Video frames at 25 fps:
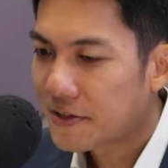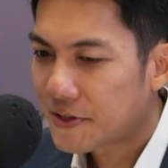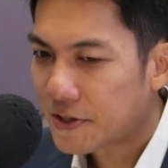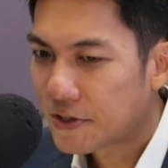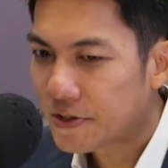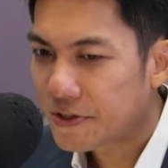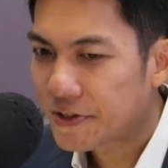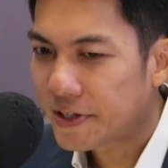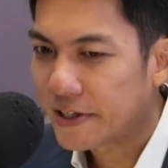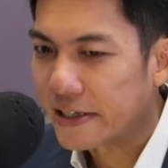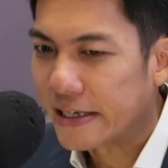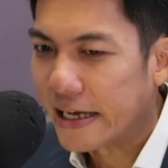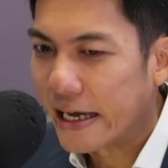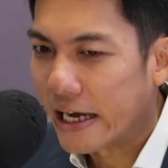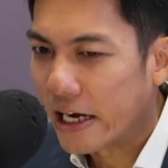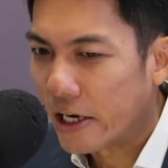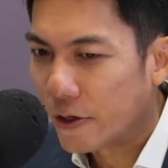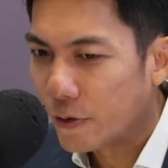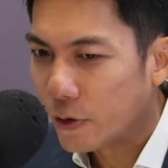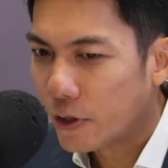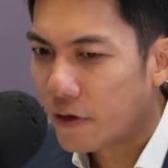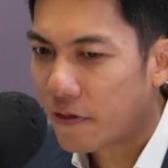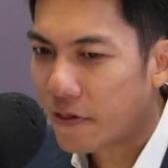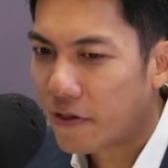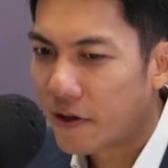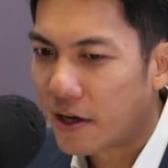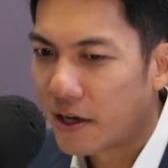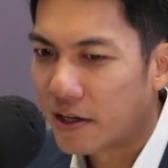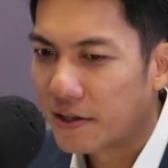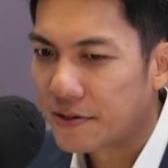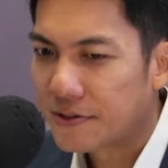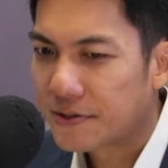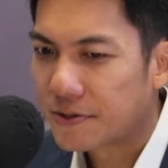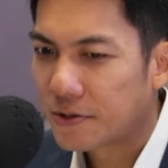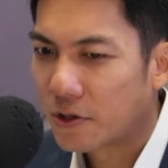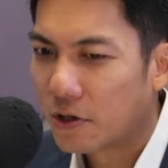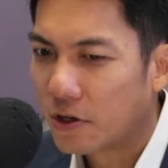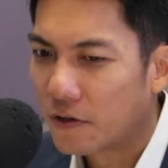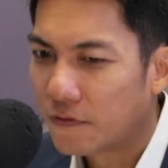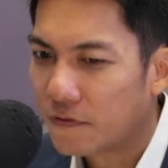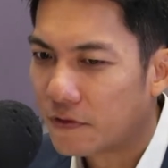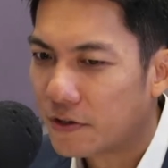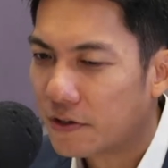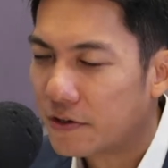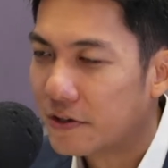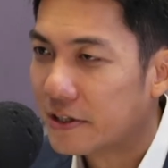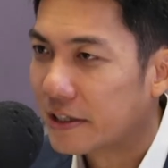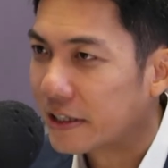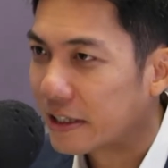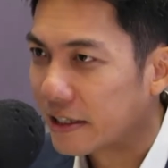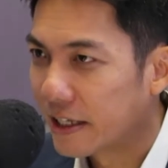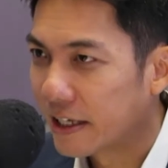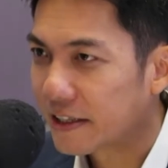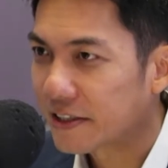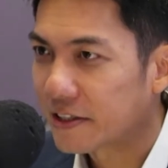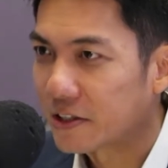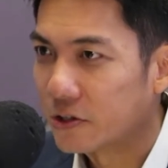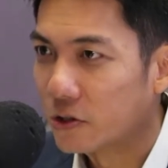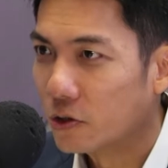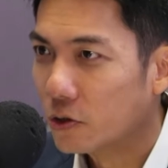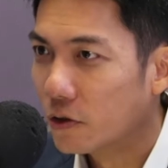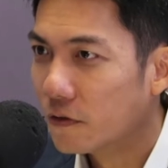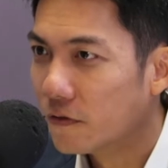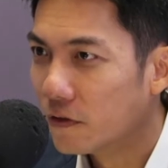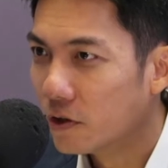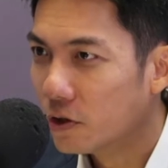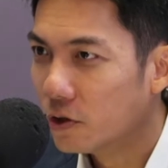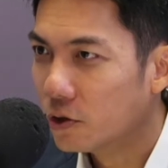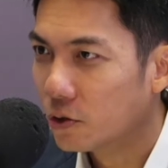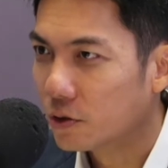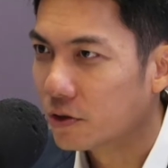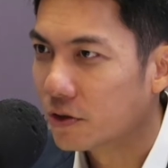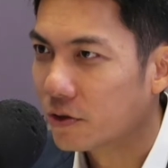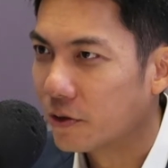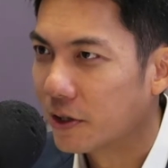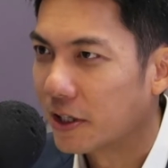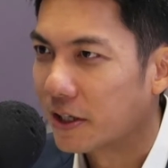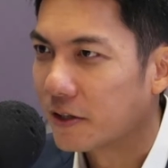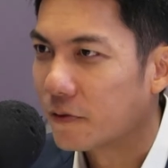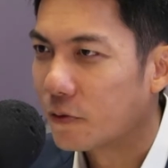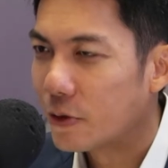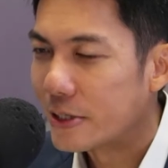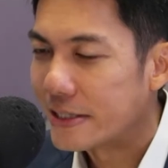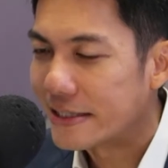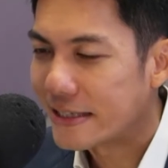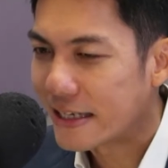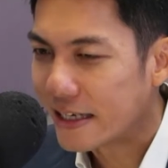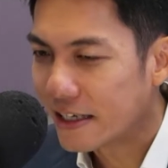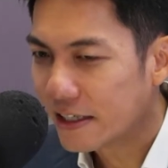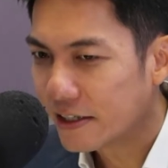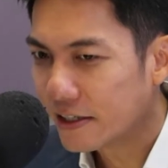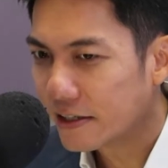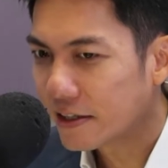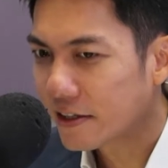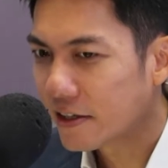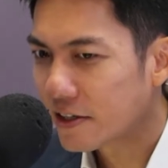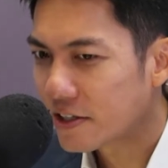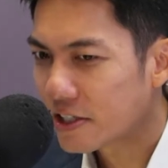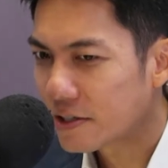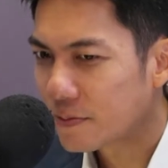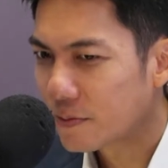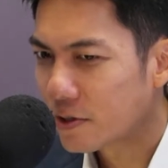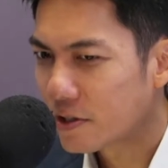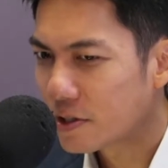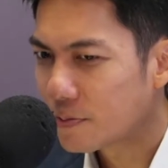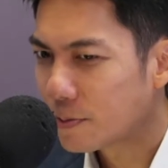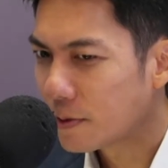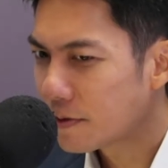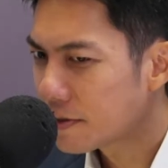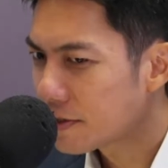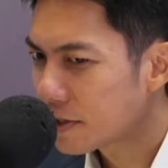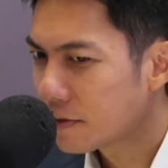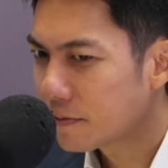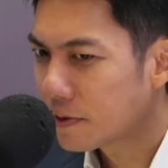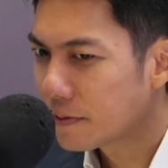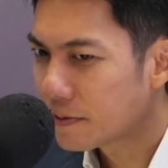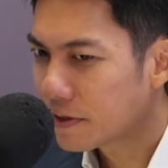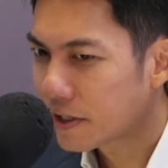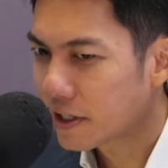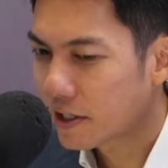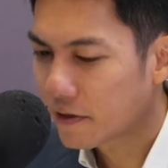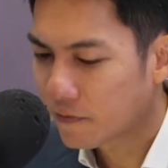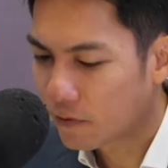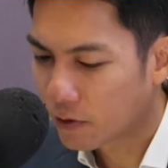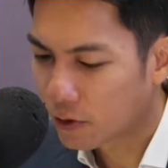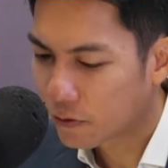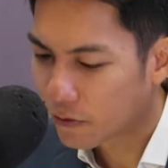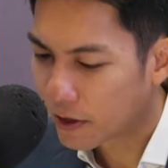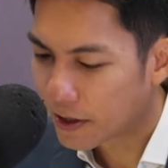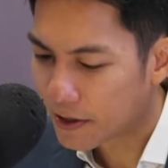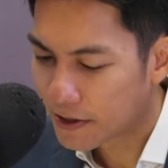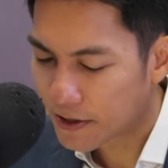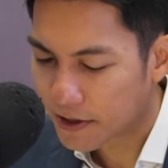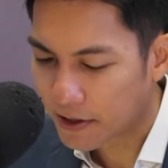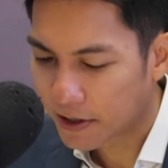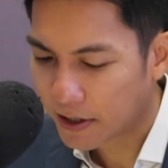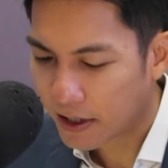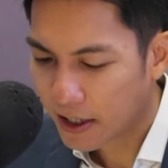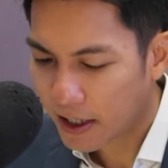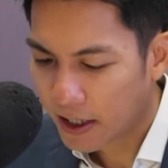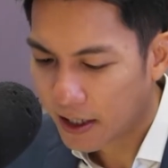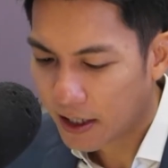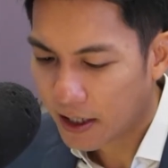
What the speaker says: sounds like an area that's often neglected or overlooked, right? Retaining customers, maybe some of them take it for granted.